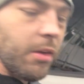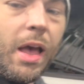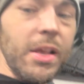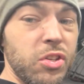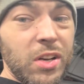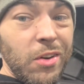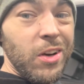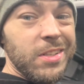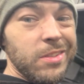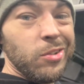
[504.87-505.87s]
I suck at
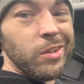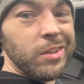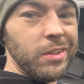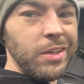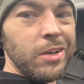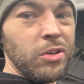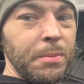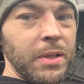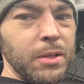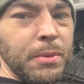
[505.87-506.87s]
racing, so like you gotta try to
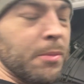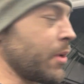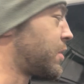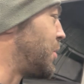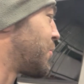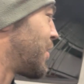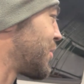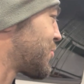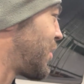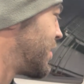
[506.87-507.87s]
make a little bit of money somewhere else, right?